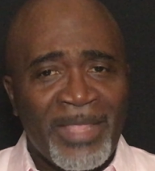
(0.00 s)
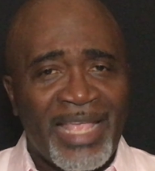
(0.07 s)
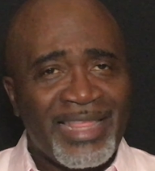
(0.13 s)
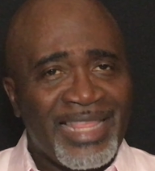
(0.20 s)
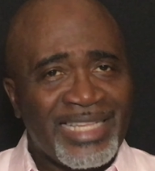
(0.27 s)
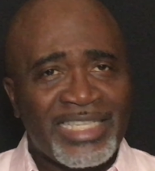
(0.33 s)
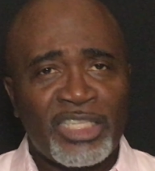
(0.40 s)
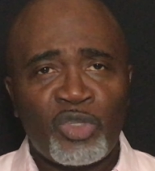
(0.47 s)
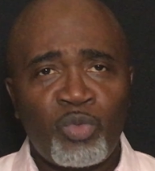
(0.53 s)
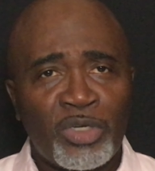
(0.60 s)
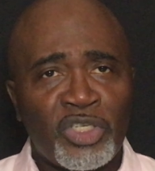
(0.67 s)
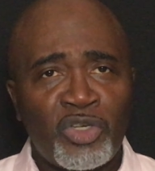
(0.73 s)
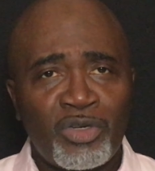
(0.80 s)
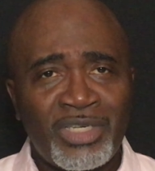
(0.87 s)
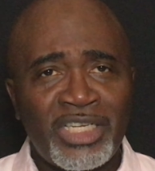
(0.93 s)
And this is
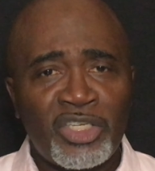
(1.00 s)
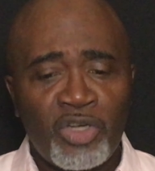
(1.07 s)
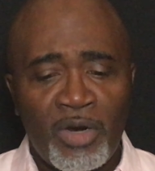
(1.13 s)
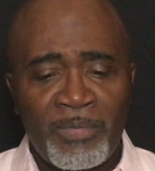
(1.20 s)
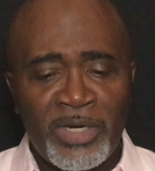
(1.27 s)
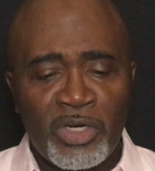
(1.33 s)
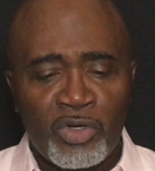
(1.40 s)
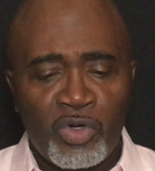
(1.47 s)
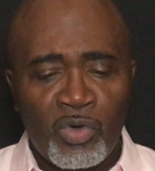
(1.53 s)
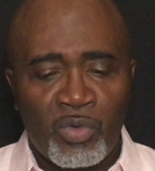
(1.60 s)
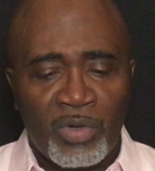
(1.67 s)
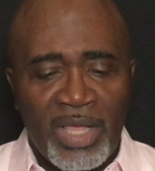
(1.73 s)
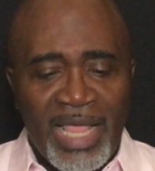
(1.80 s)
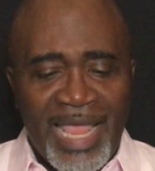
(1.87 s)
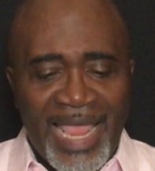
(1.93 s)
what you're determined to
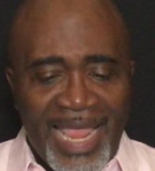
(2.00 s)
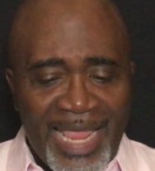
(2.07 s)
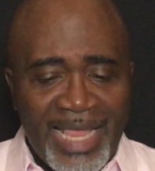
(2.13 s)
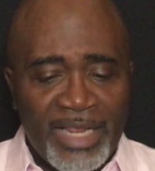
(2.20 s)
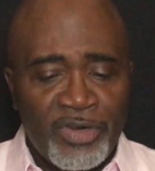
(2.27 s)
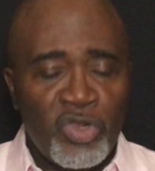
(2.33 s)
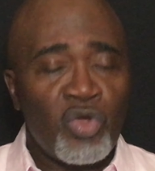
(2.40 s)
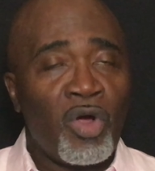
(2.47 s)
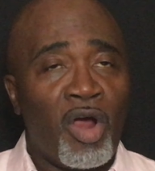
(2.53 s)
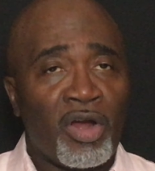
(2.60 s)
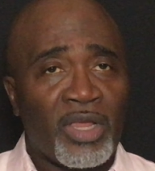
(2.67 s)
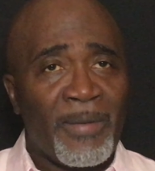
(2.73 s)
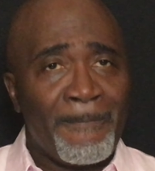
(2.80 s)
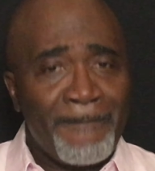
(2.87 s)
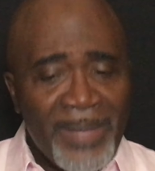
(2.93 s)
do. And you are
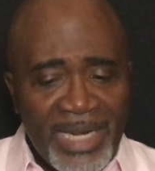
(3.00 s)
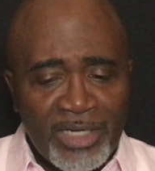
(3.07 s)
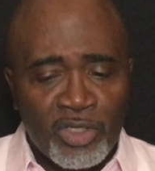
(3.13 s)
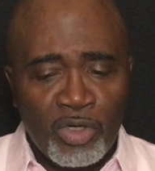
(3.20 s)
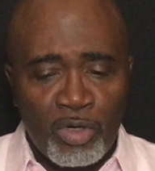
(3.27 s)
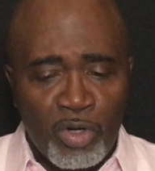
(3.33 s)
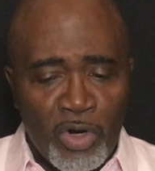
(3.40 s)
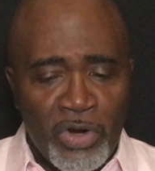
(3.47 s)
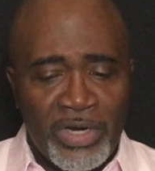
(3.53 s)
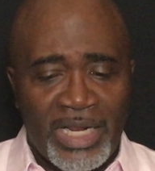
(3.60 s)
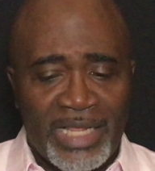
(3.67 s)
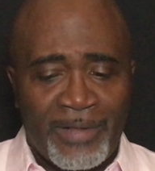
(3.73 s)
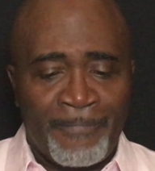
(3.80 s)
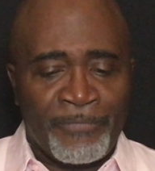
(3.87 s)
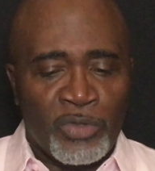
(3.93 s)
committed to
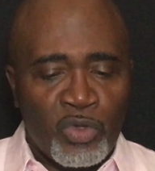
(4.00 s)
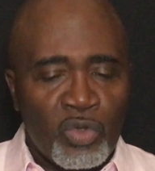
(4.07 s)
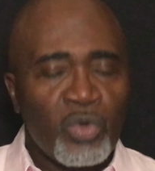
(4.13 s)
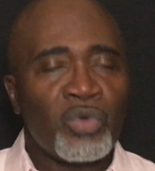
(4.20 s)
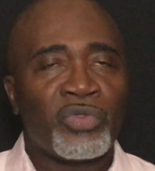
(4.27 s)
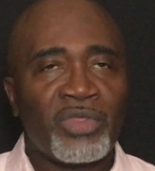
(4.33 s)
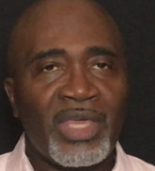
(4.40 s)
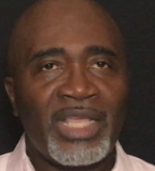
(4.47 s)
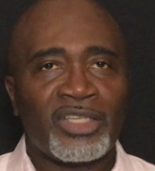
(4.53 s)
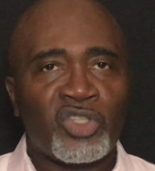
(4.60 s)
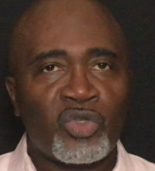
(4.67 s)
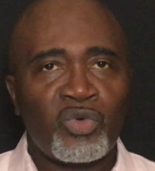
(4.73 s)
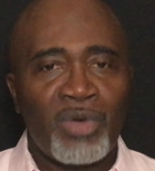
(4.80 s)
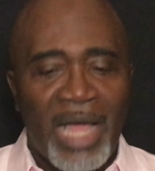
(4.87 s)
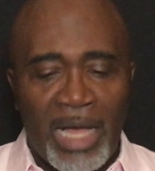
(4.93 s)
learning new things
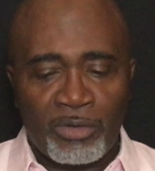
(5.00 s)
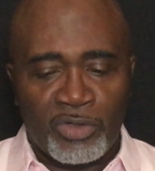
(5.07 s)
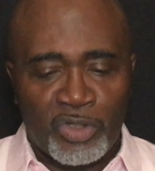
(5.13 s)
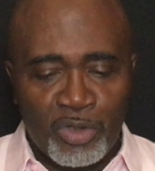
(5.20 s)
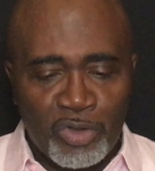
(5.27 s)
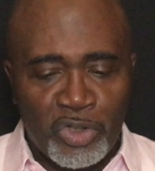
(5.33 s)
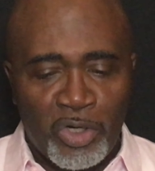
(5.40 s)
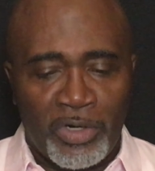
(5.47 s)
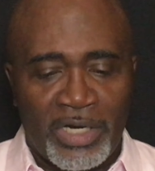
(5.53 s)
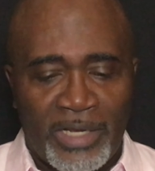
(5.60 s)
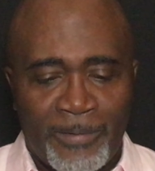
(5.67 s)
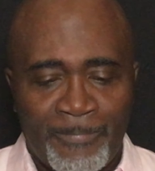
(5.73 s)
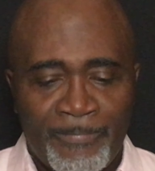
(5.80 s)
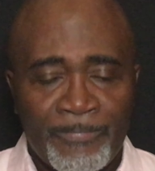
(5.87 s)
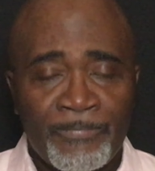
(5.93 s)
throughout your journey.